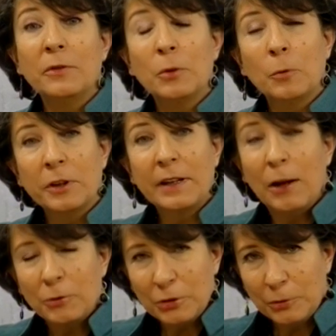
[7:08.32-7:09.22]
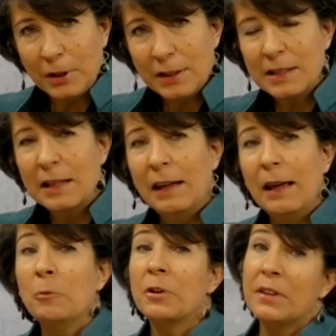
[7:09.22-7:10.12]
of your work out to us,
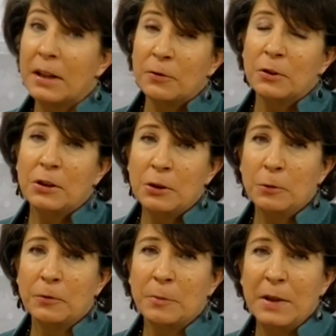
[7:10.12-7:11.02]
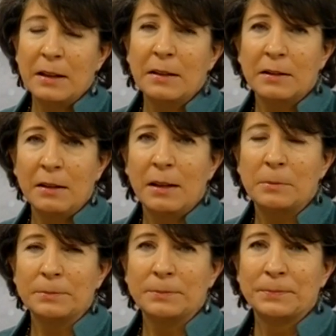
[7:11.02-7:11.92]
and we're thankful to you for making the time.